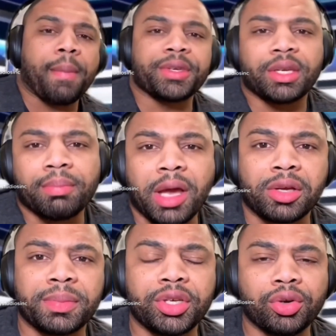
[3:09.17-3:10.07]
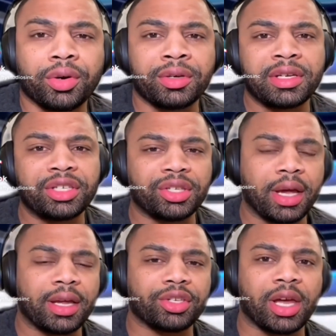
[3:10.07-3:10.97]
Michael B. Jordan is
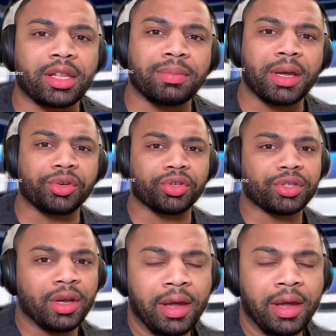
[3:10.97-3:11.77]
Jonathan Majors.